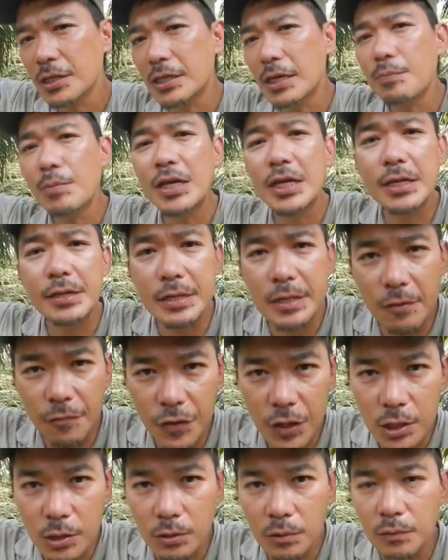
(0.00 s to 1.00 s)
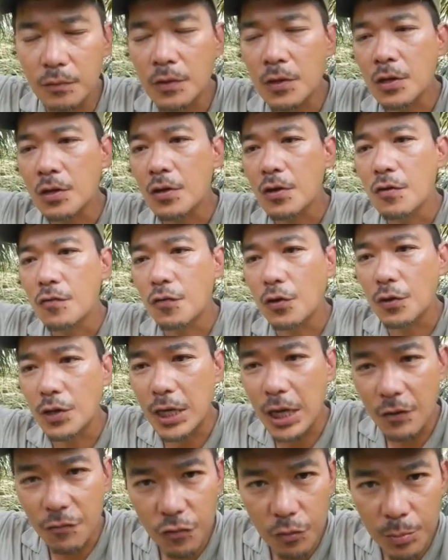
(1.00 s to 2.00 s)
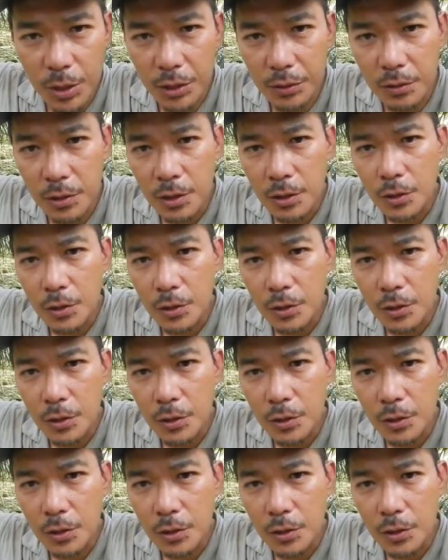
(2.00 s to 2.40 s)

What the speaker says: They made it difficult for government